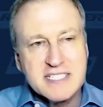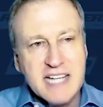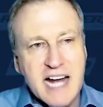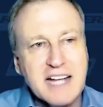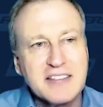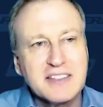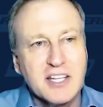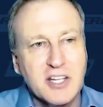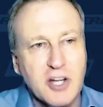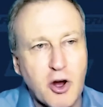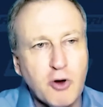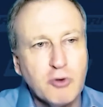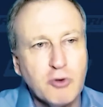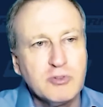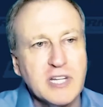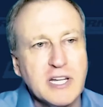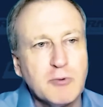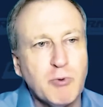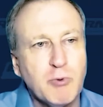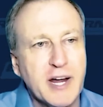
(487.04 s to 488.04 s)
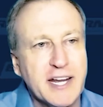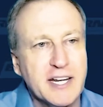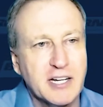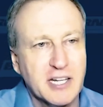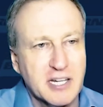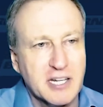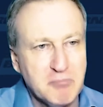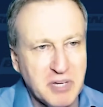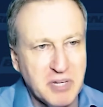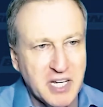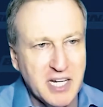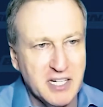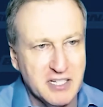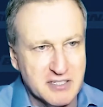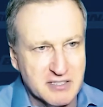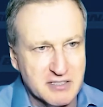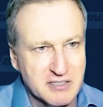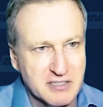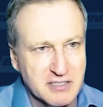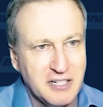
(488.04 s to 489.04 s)
not the only way to compete.
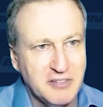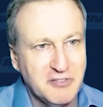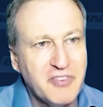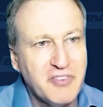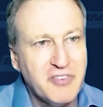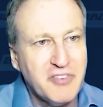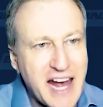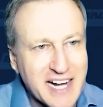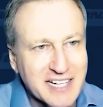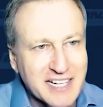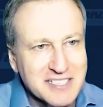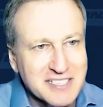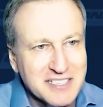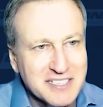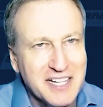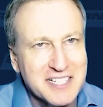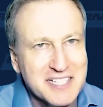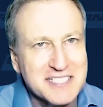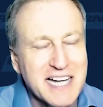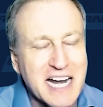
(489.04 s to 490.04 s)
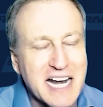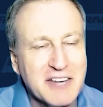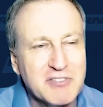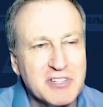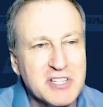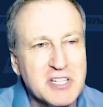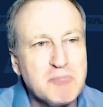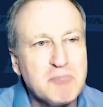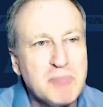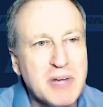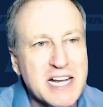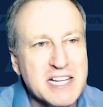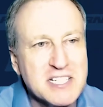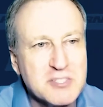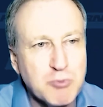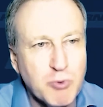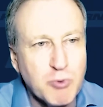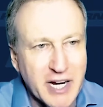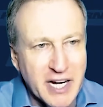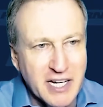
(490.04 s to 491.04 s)
In fact, it's not even the
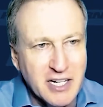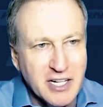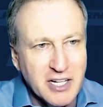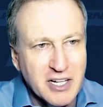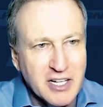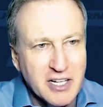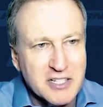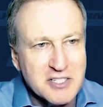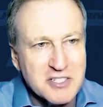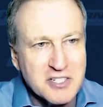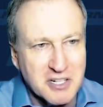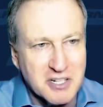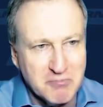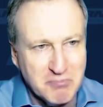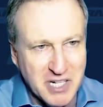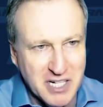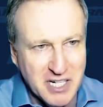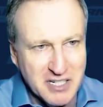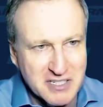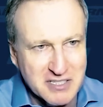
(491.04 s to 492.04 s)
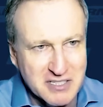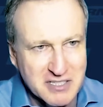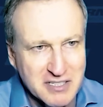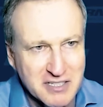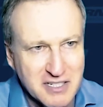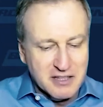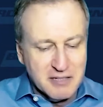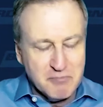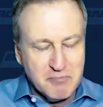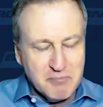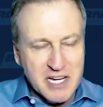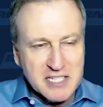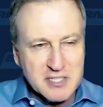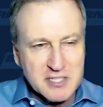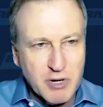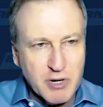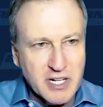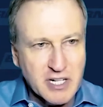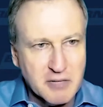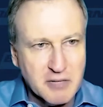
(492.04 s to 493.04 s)
best way to compete. The best
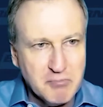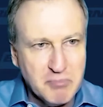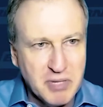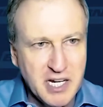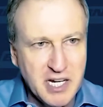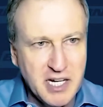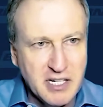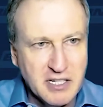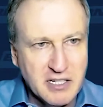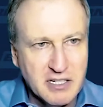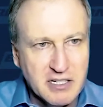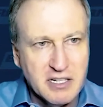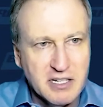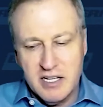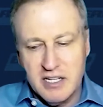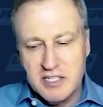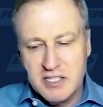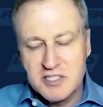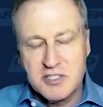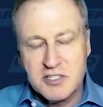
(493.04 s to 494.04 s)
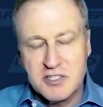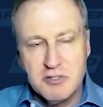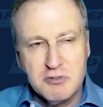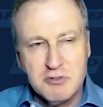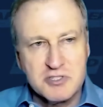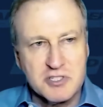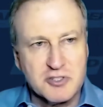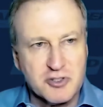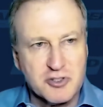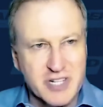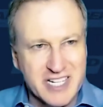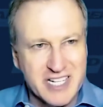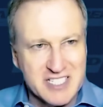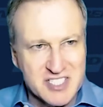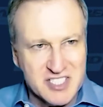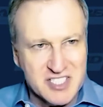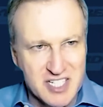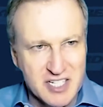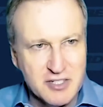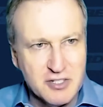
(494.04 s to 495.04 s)
way to compete is to use the
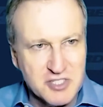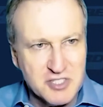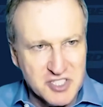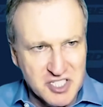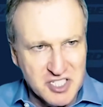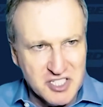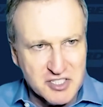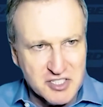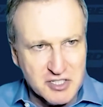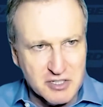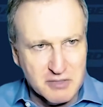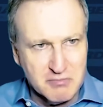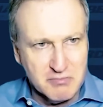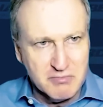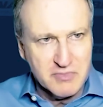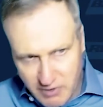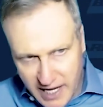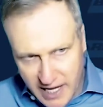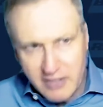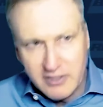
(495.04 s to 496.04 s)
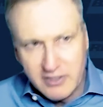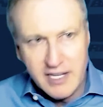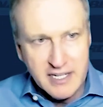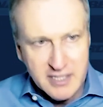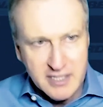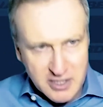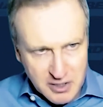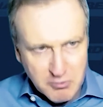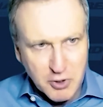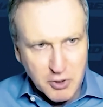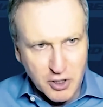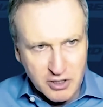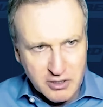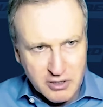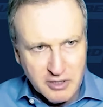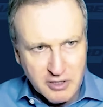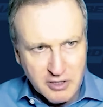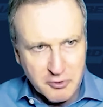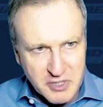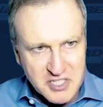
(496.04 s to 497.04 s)
transcender system outlined in the book
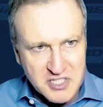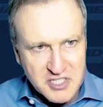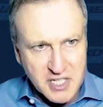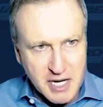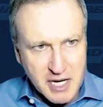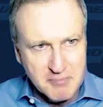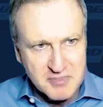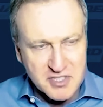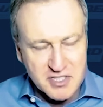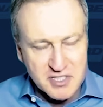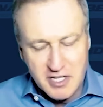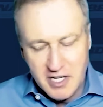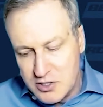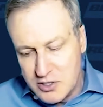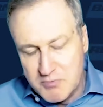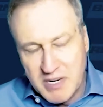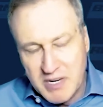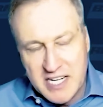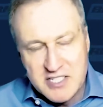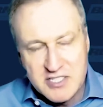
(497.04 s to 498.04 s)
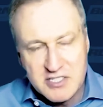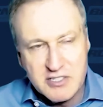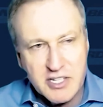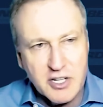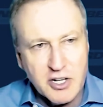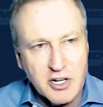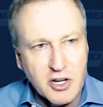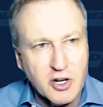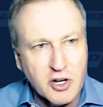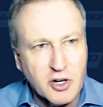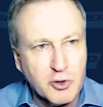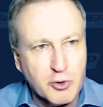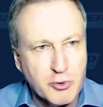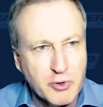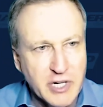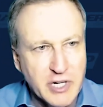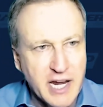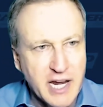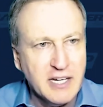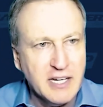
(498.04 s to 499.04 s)
in three steps to basically
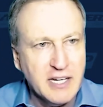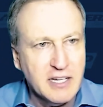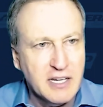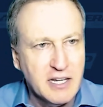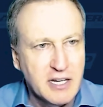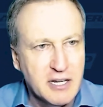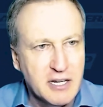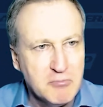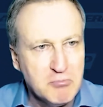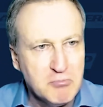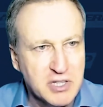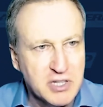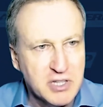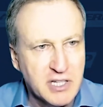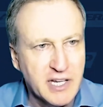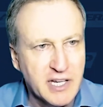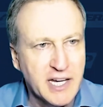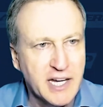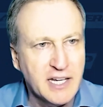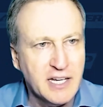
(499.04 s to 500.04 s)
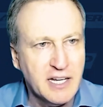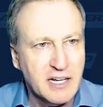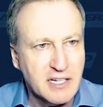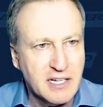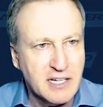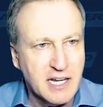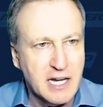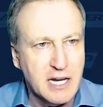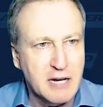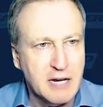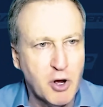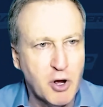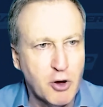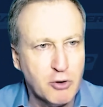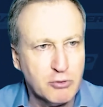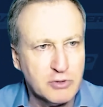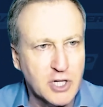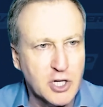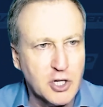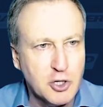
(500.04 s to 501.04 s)
create and play a game
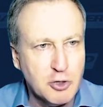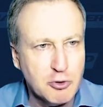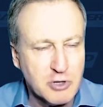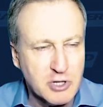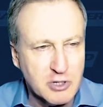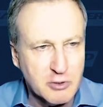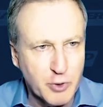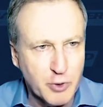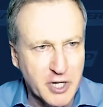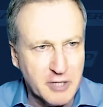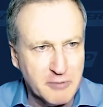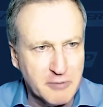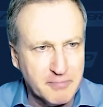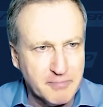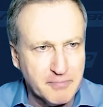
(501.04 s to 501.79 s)
only you can win.